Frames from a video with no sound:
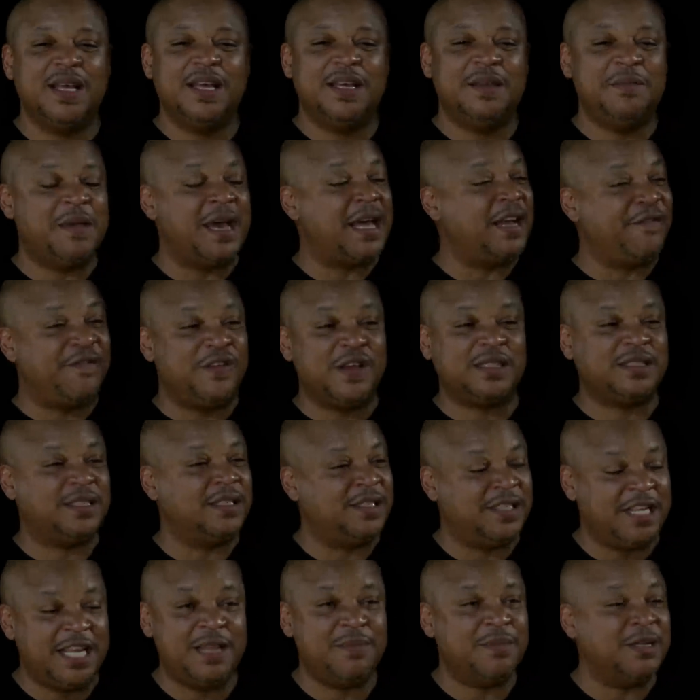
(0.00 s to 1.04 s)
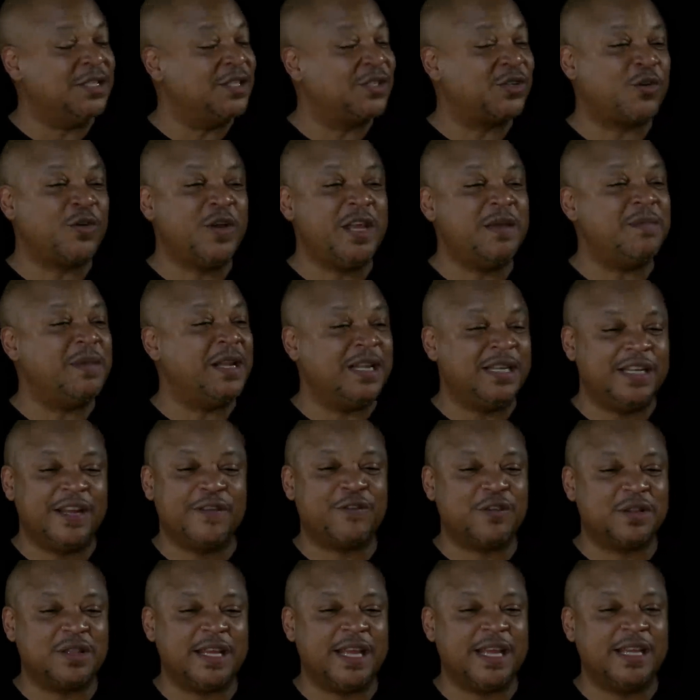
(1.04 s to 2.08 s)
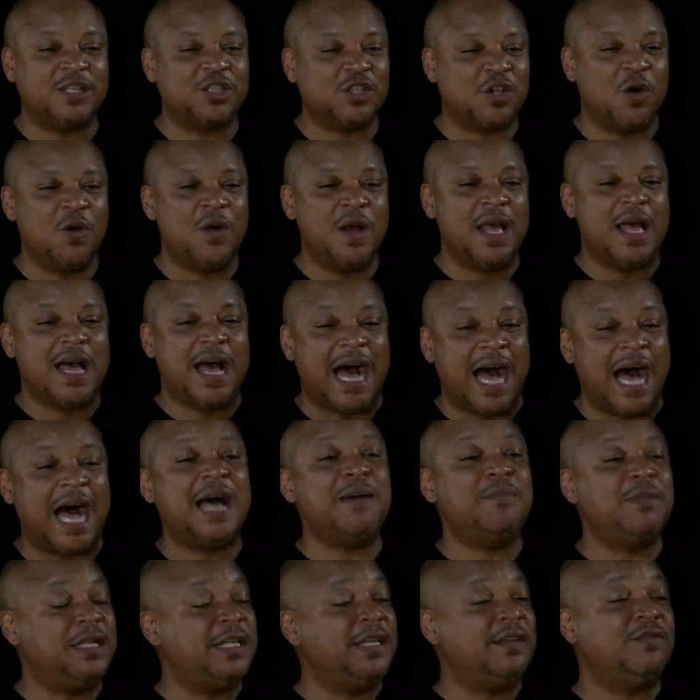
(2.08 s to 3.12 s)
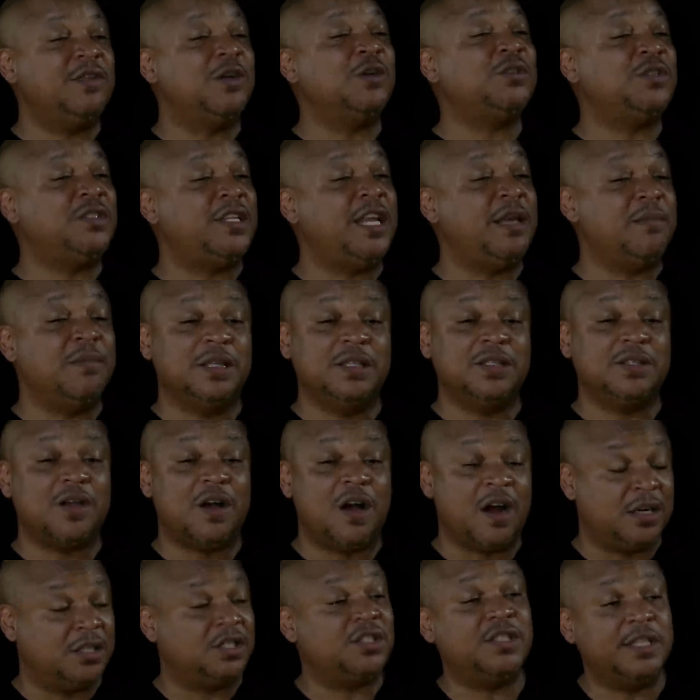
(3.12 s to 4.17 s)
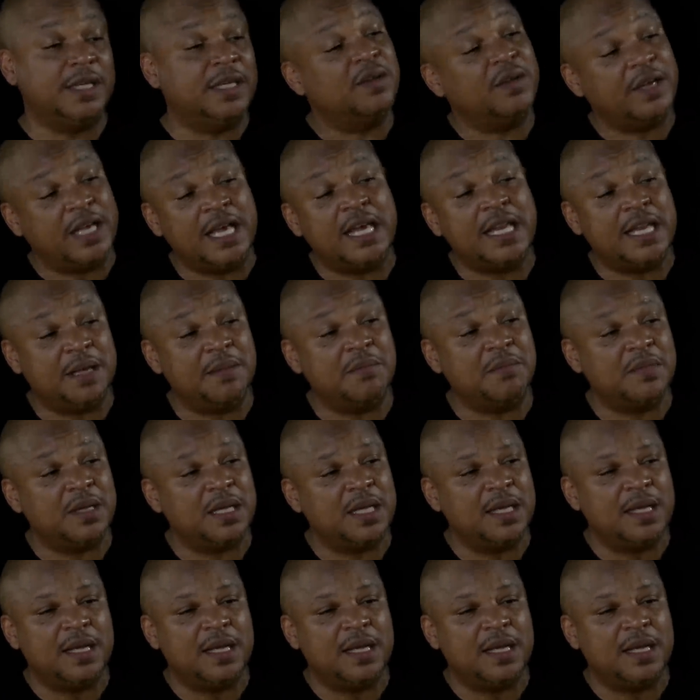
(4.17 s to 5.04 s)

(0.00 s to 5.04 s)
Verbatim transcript: He manifests a demon screaming and different things. So I believe those demons are still in him.